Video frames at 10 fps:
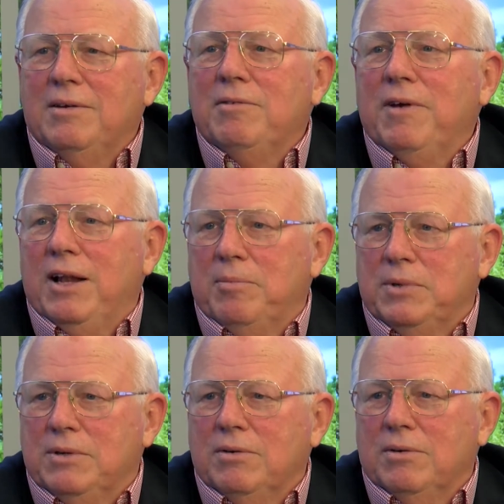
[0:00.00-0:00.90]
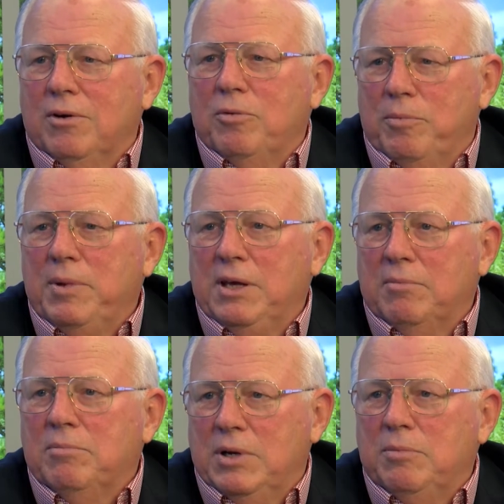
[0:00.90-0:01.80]
developed or being
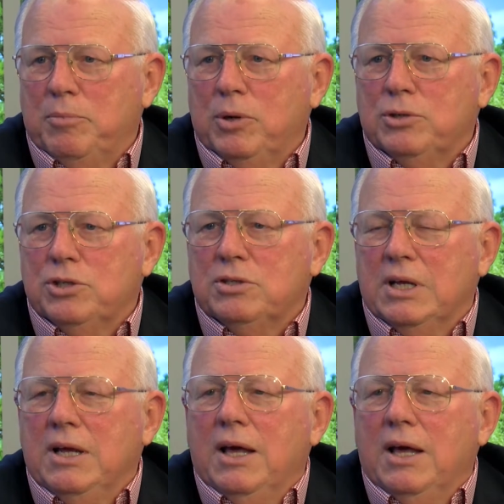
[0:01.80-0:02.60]
purchased.